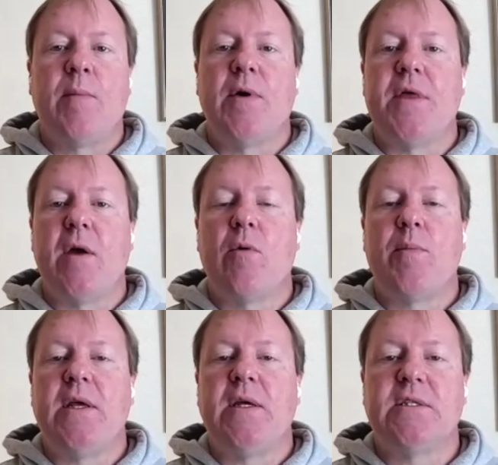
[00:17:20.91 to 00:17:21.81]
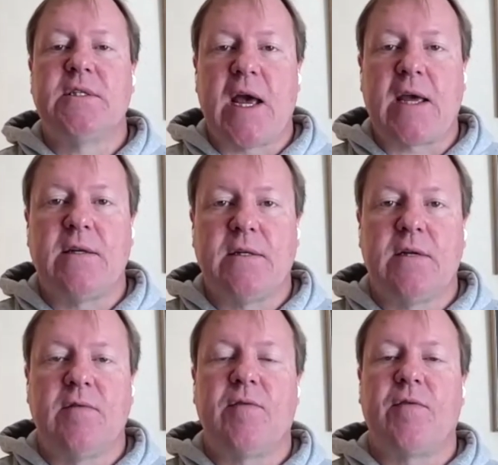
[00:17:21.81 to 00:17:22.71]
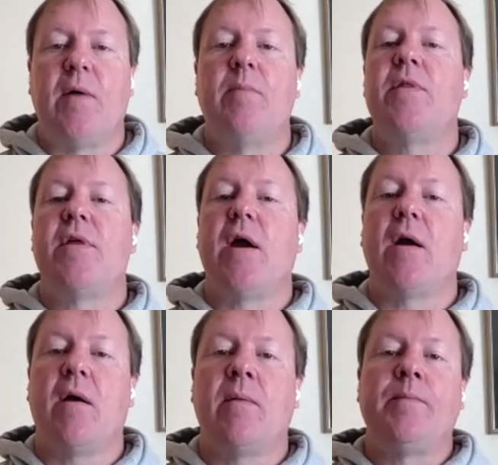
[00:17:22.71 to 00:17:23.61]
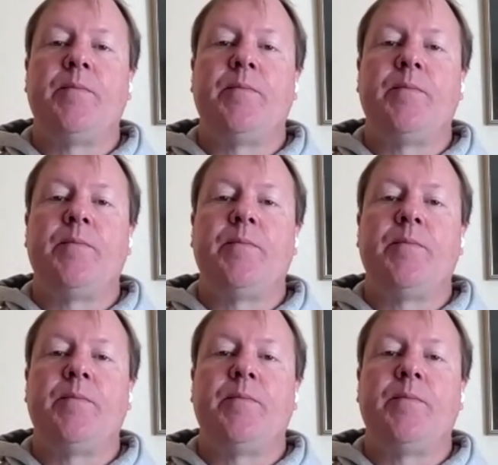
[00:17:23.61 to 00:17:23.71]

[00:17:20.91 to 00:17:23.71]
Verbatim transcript: but they were being seconded from their